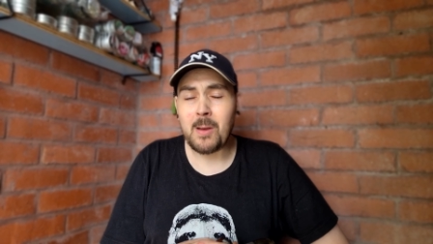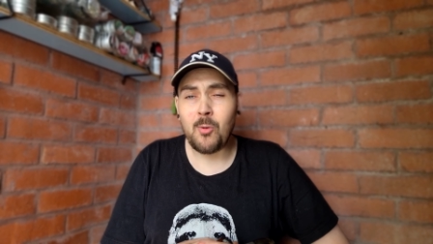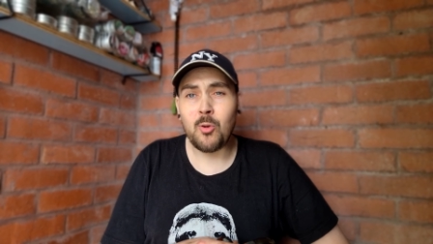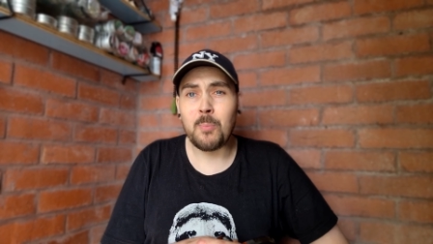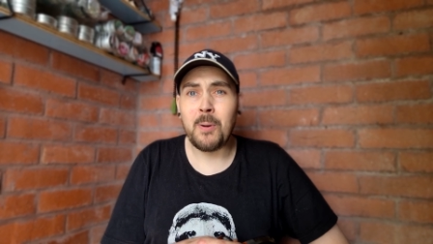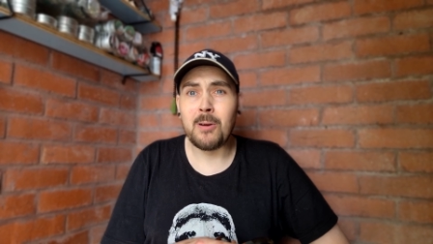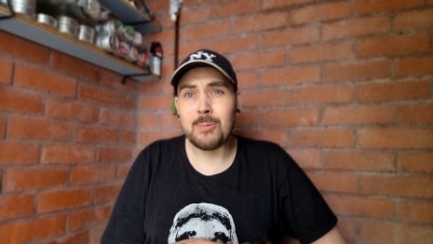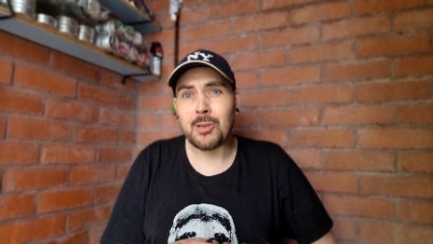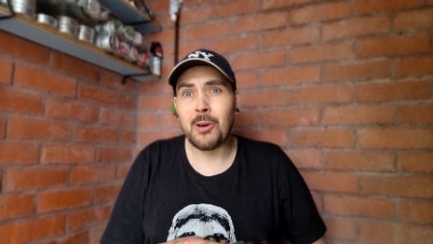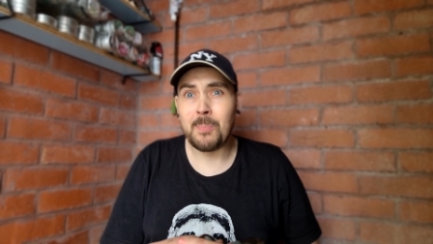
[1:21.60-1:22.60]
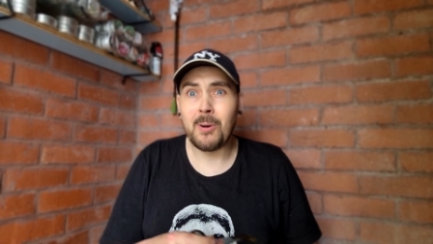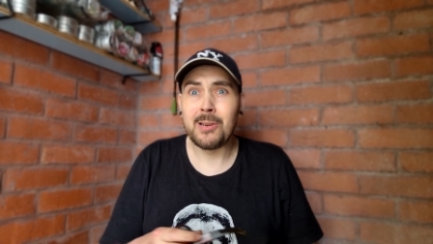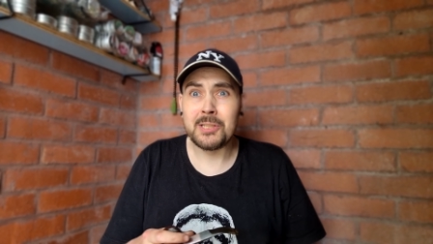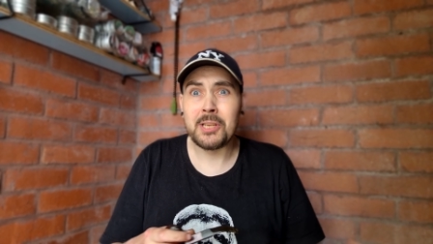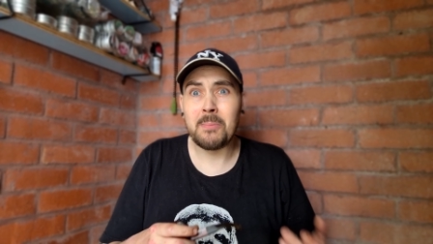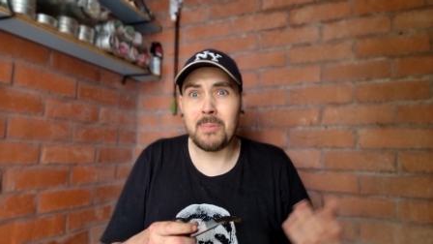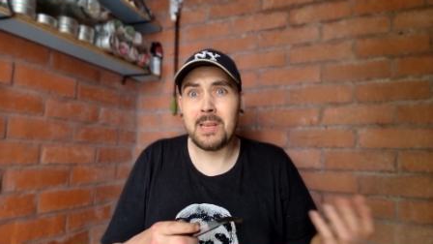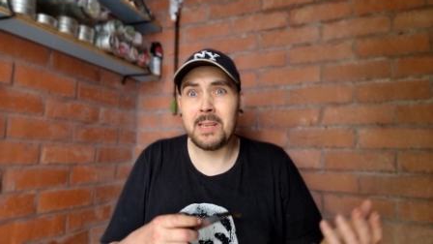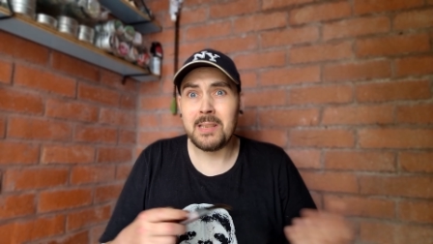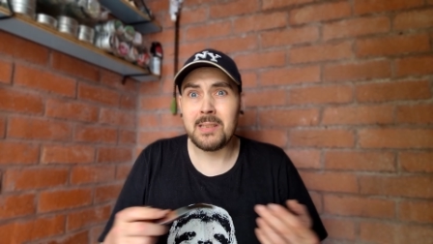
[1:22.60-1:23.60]
all the pipes I buy are
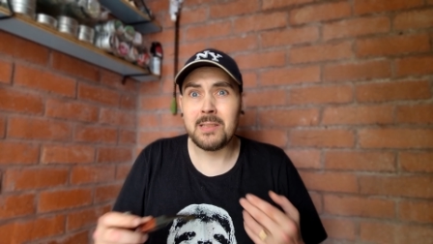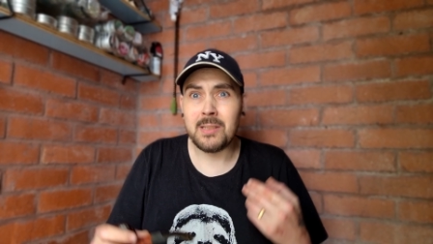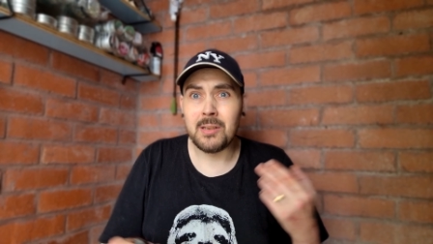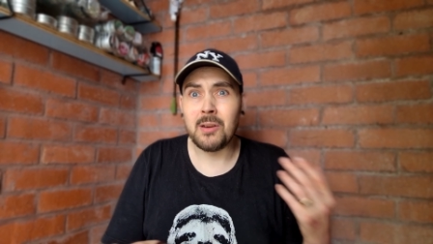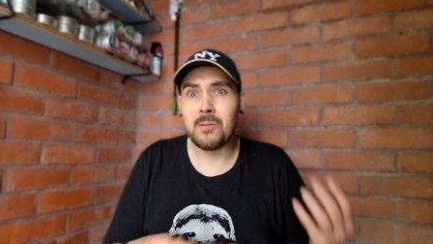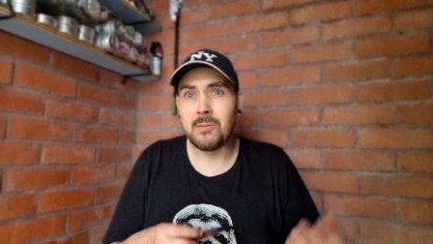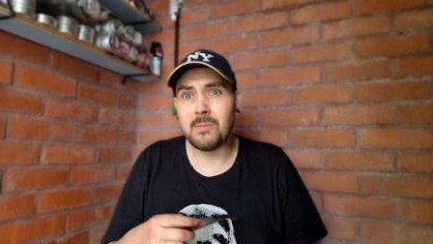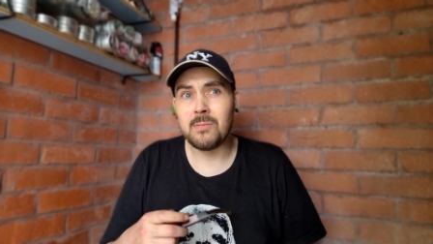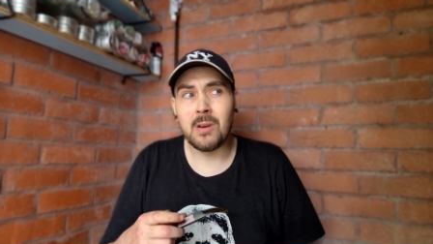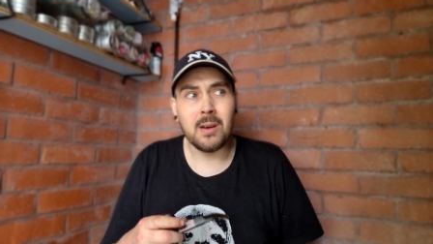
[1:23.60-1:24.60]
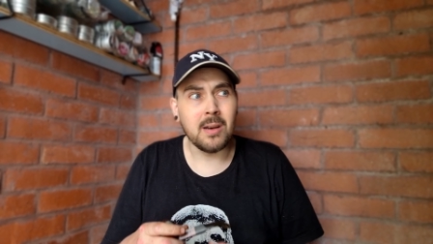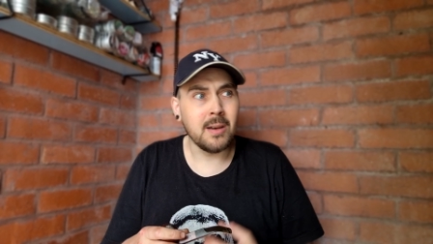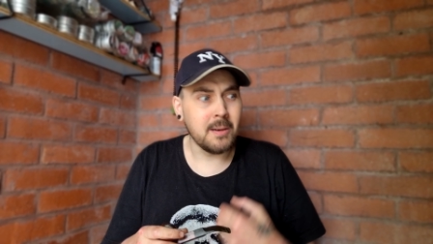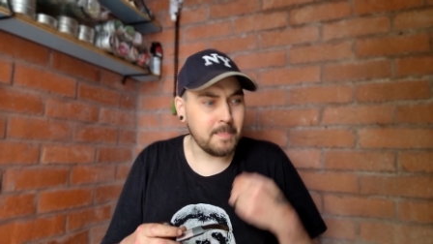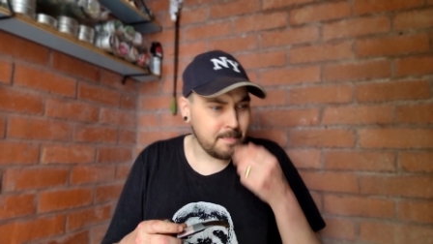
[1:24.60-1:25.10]
generally, you know, uh